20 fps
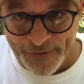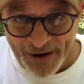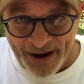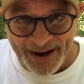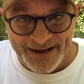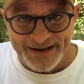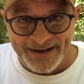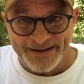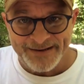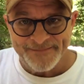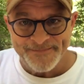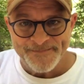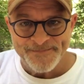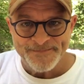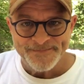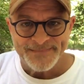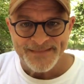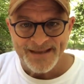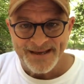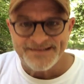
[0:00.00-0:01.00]
right?
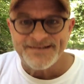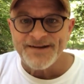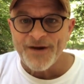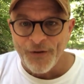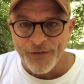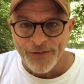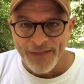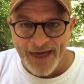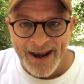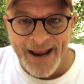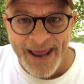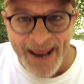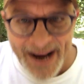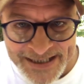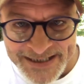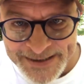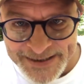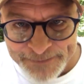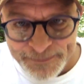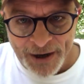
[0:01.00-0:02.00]
It's all that and
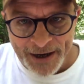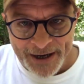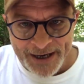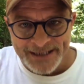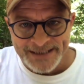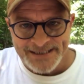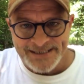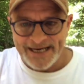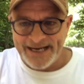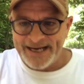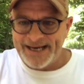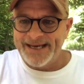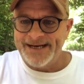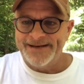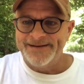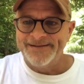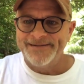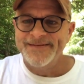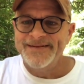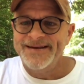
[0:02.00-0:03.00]
a bucket of chicken.
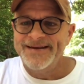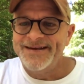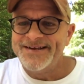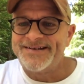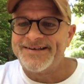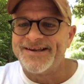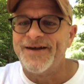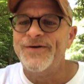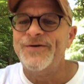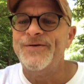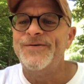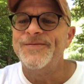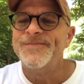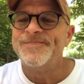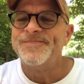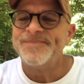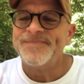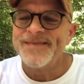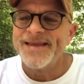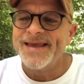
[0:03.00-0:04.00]
So
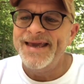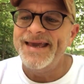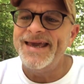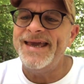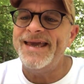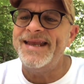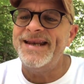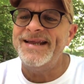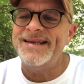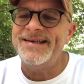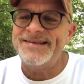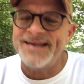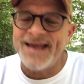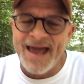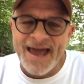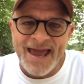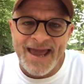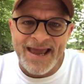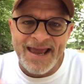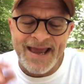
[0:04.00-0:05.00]
it is
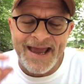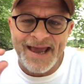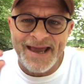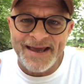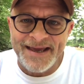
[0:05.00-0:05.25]
a,